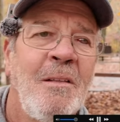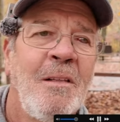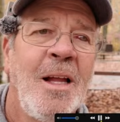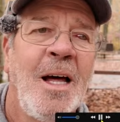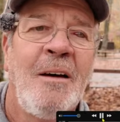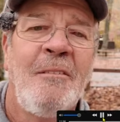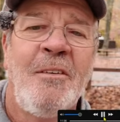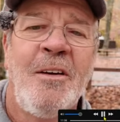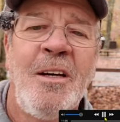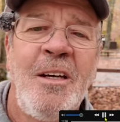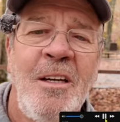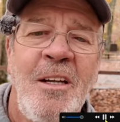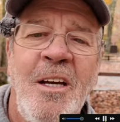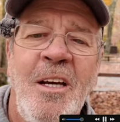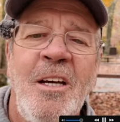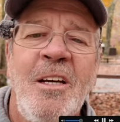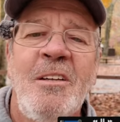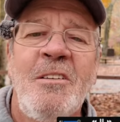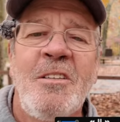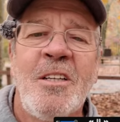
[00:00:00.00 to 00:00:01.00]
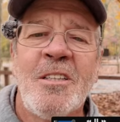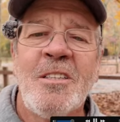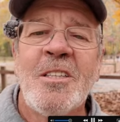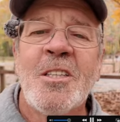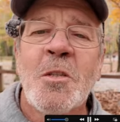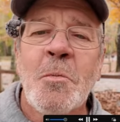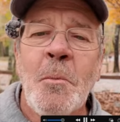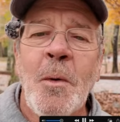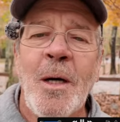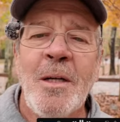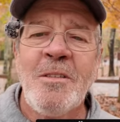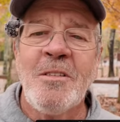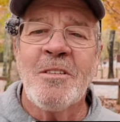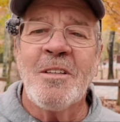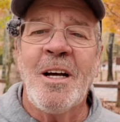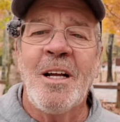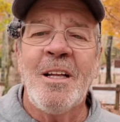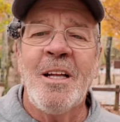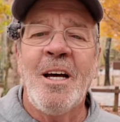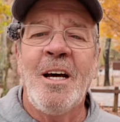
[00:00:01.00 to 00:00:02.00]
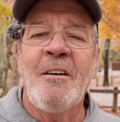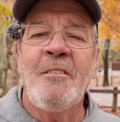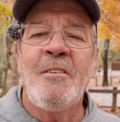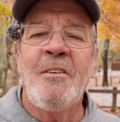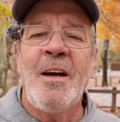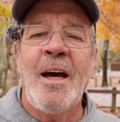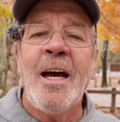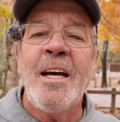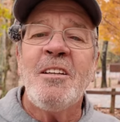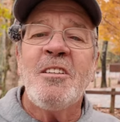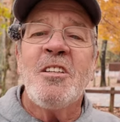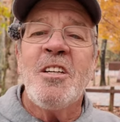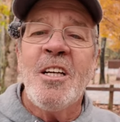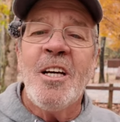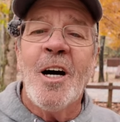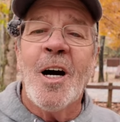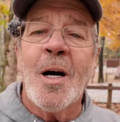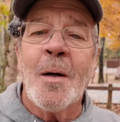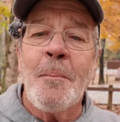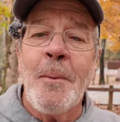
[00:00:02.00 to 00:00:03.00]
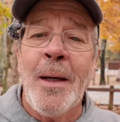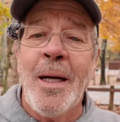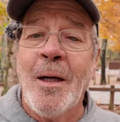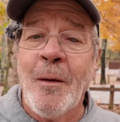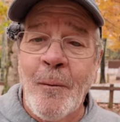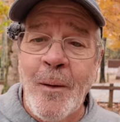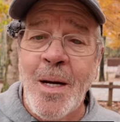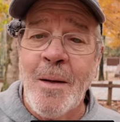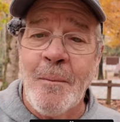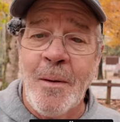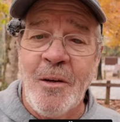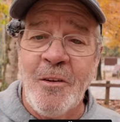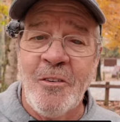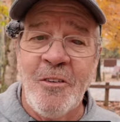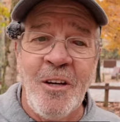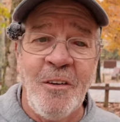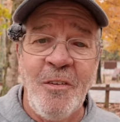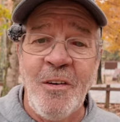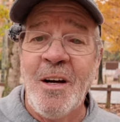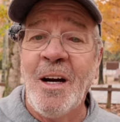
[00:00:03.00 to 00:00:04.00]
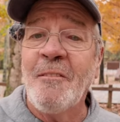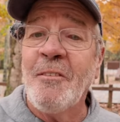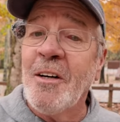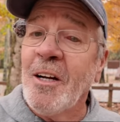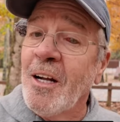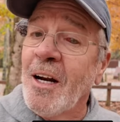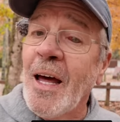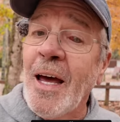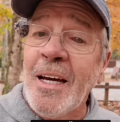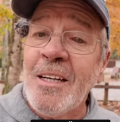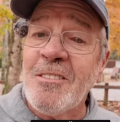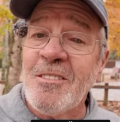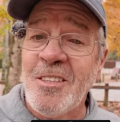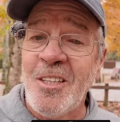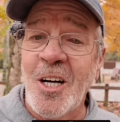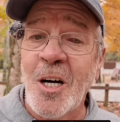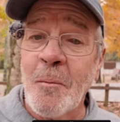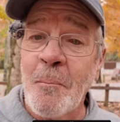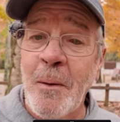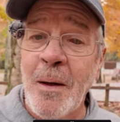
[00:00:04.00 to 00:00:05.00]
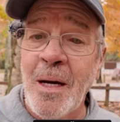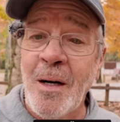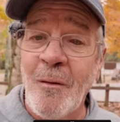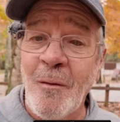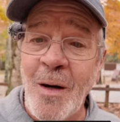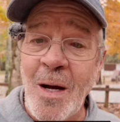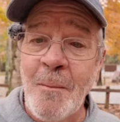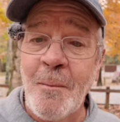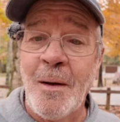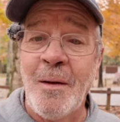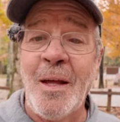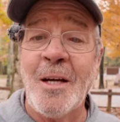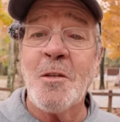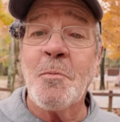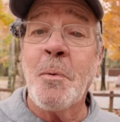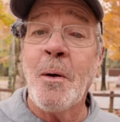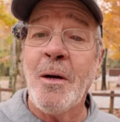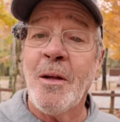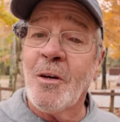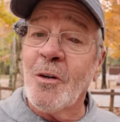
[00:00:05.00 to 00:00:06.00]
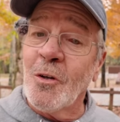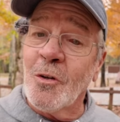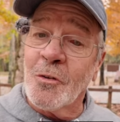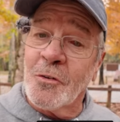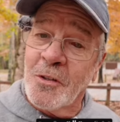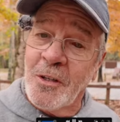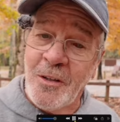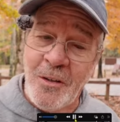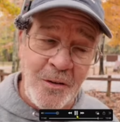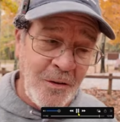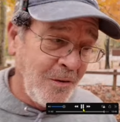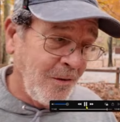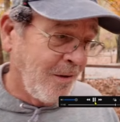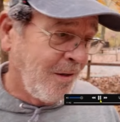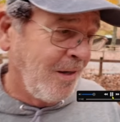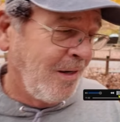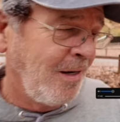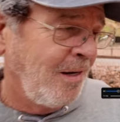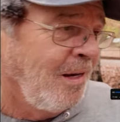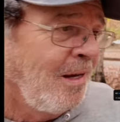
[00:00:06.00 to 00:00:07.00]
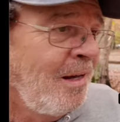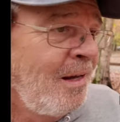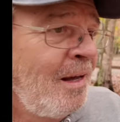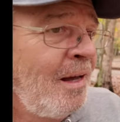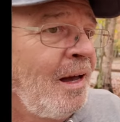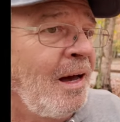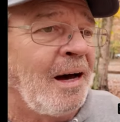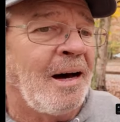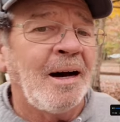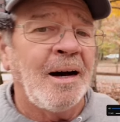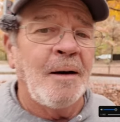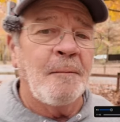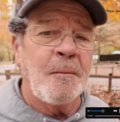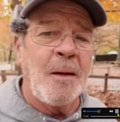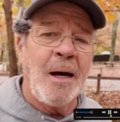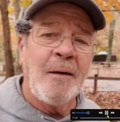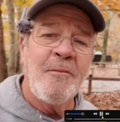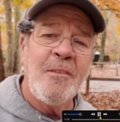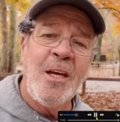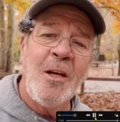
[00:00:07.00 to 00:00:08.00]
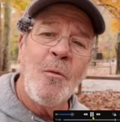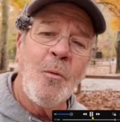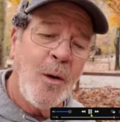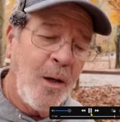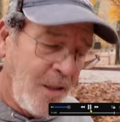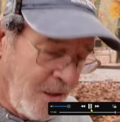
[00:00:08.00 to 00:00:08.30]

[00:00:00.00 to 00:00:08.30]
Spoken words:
love it just as much as I love HDR panoramas. If you've never done an HDR panorama, that's pretty cool too. Okay, I did